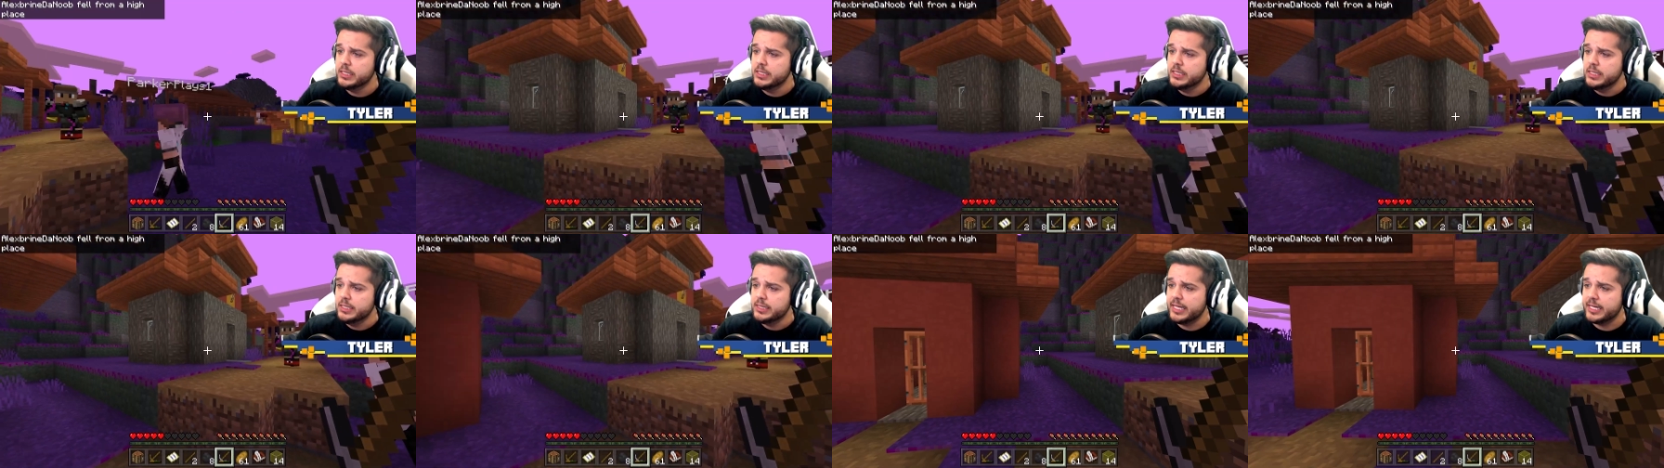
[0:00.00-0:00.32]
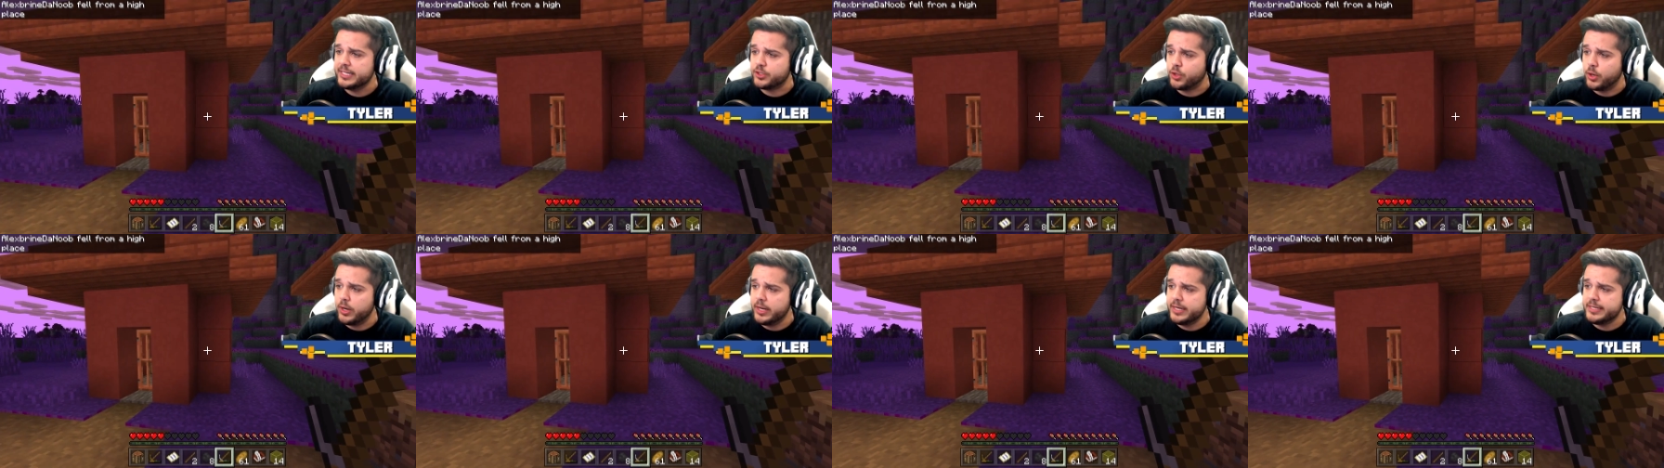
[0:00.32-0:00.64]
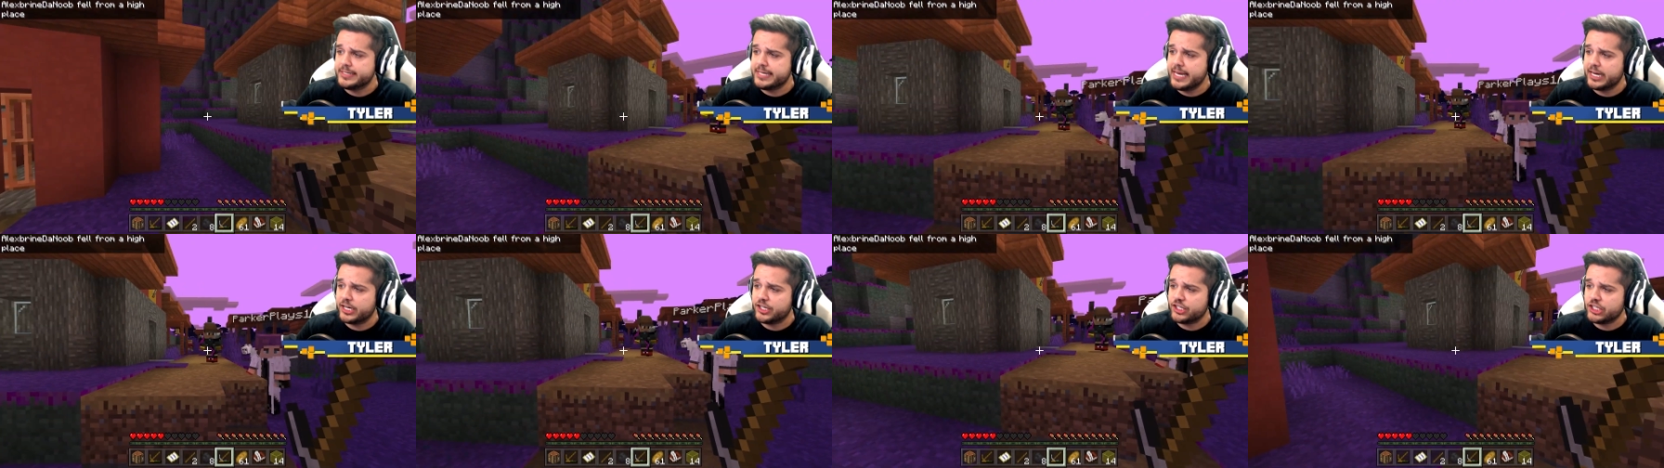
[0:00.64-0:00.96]
let's go ahead
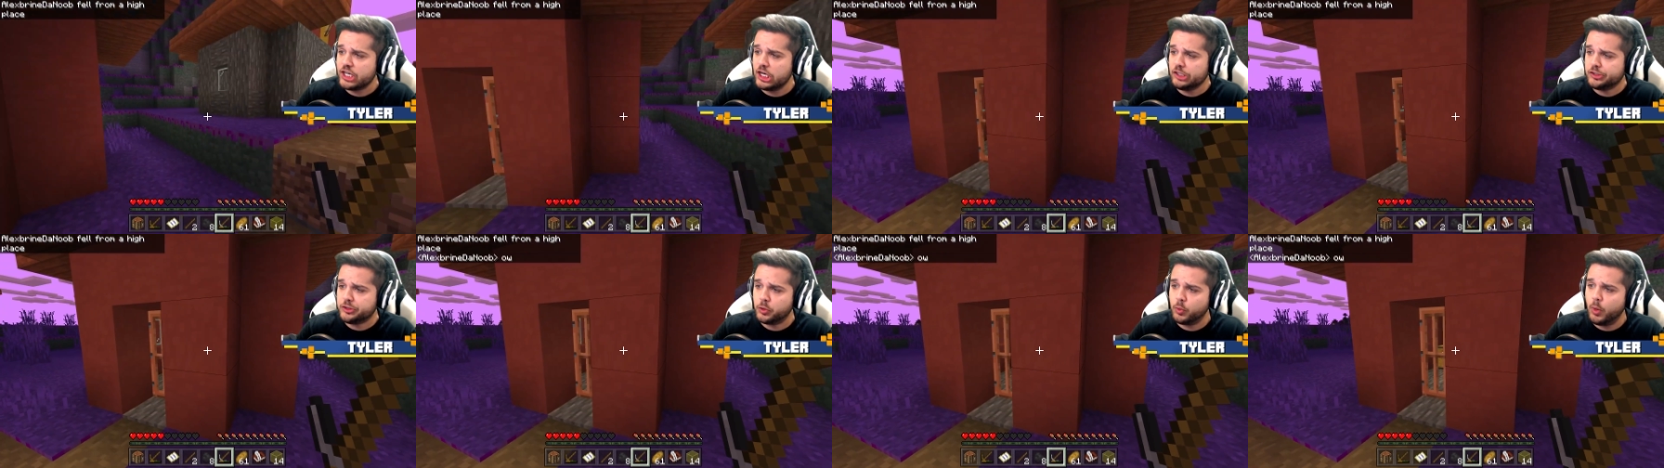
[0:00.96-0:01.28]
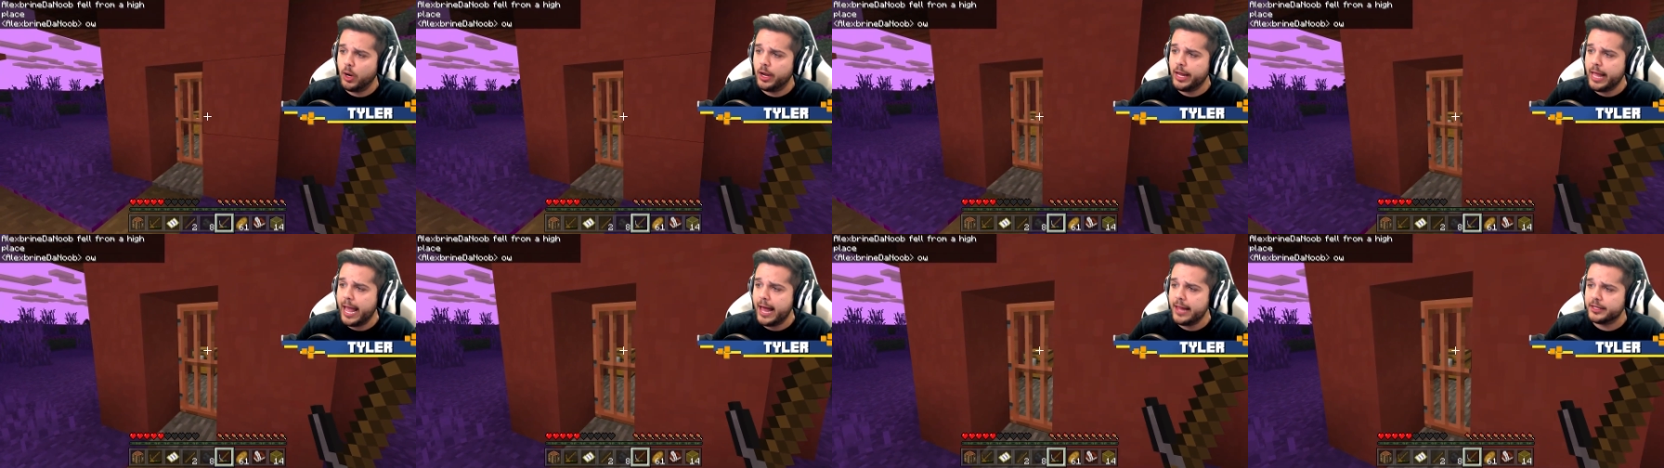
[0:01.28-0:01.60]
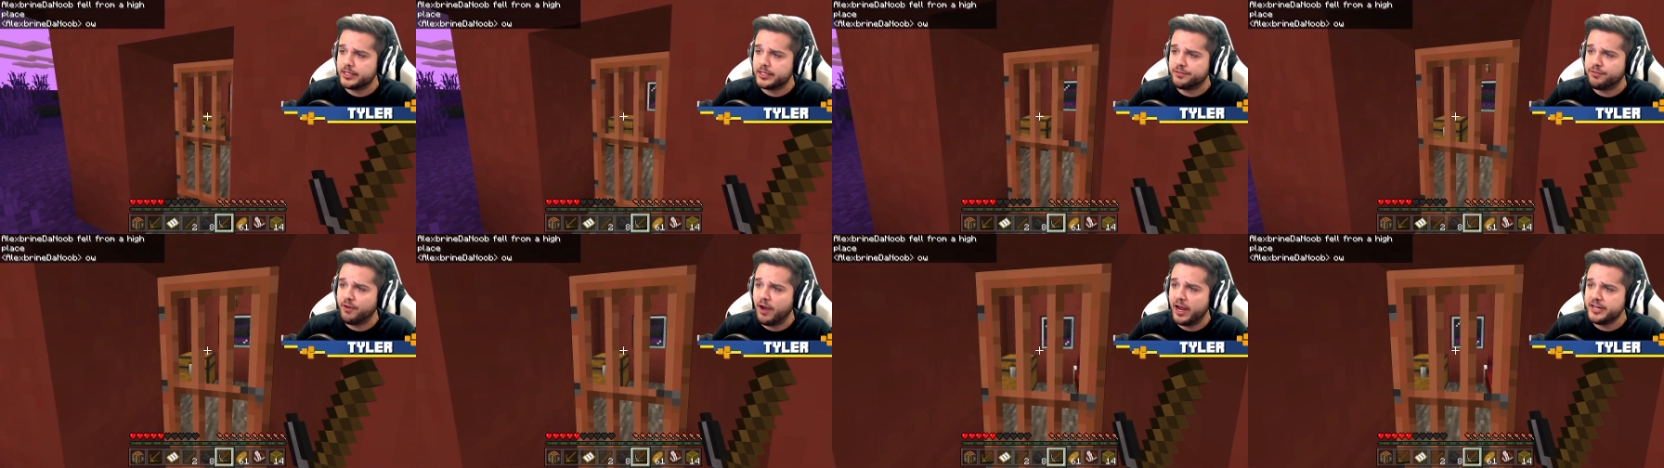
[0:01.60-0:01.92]
and take shelter while
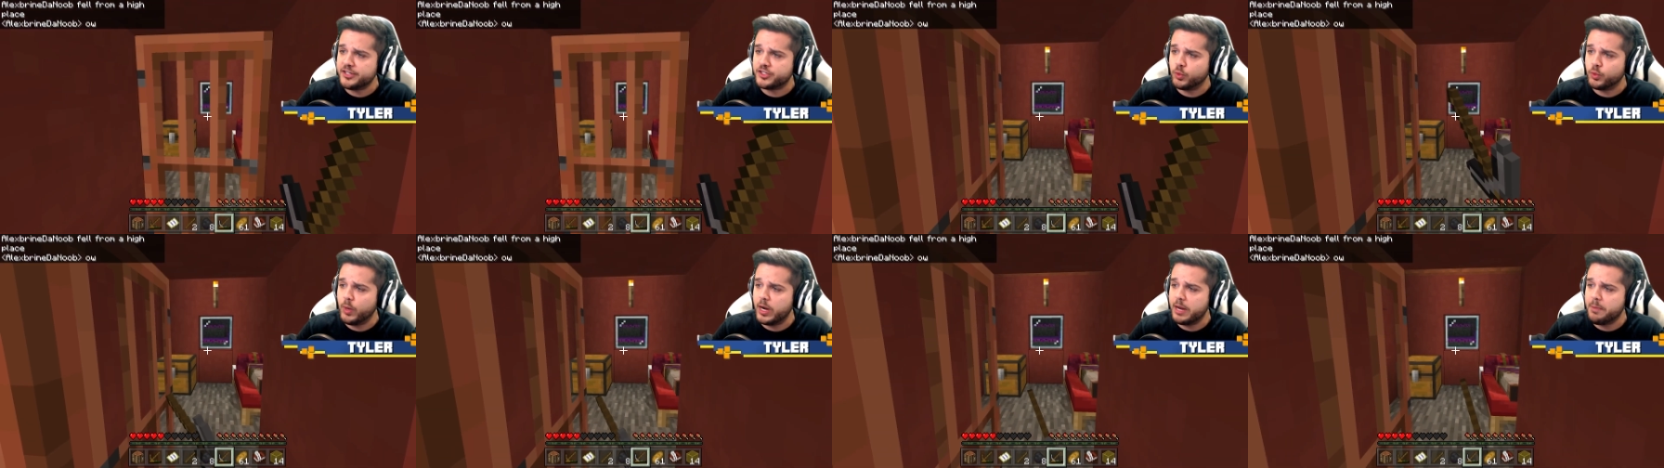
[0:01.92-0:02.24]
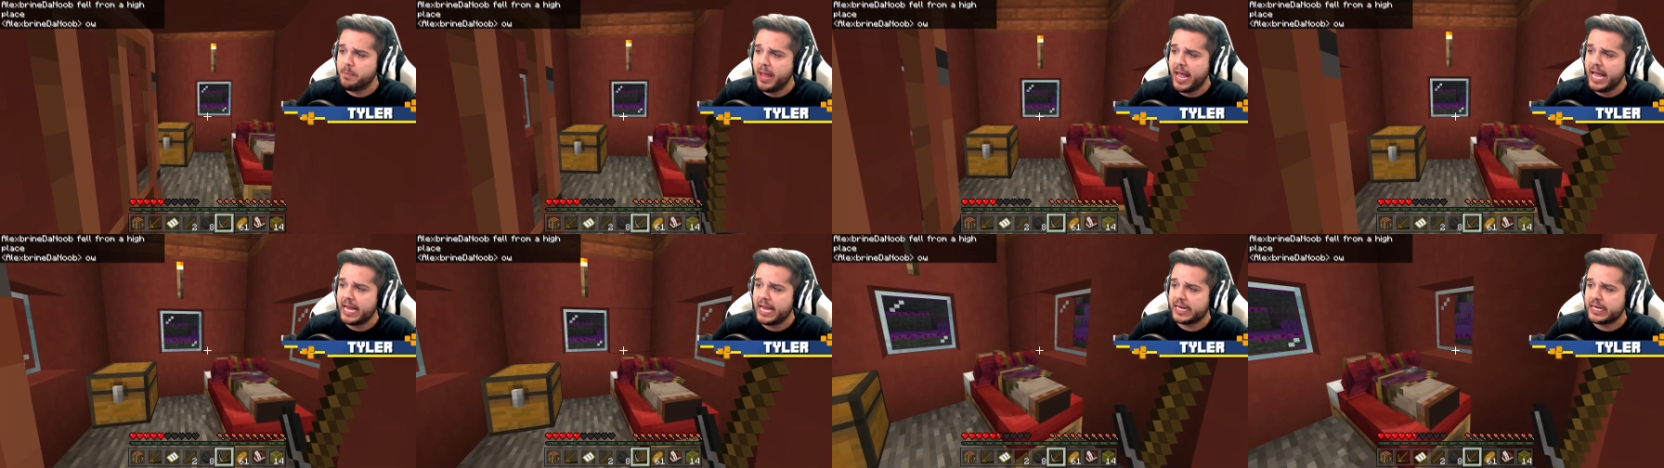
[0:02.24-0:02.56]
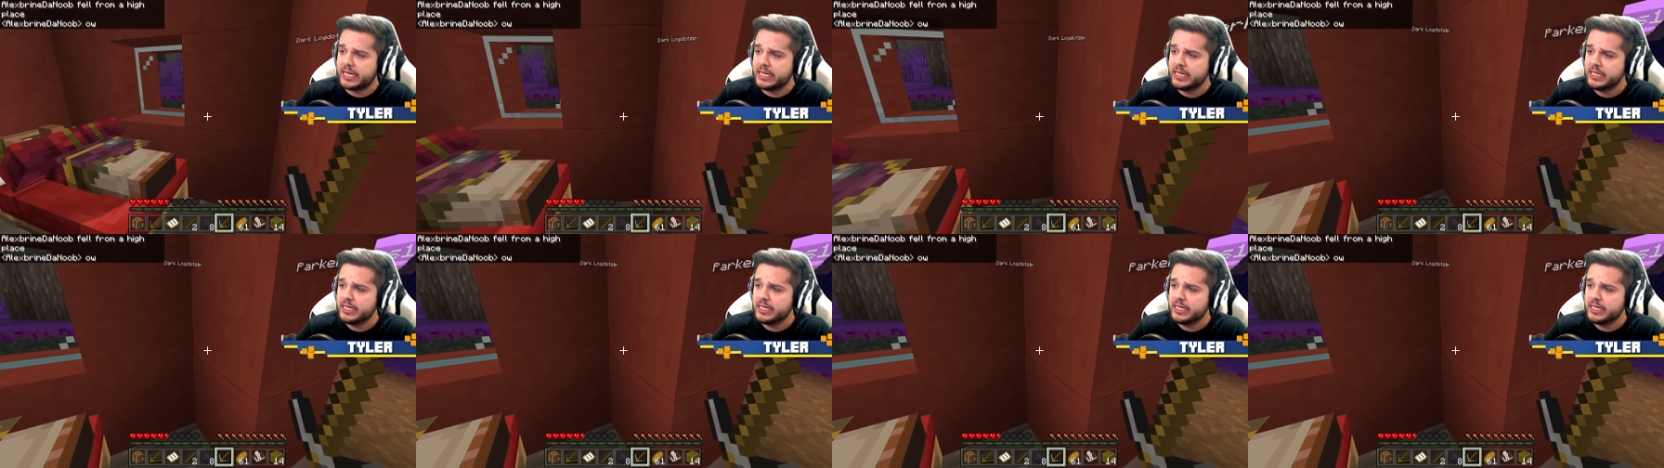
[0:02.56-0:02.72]
Alex finds her way back.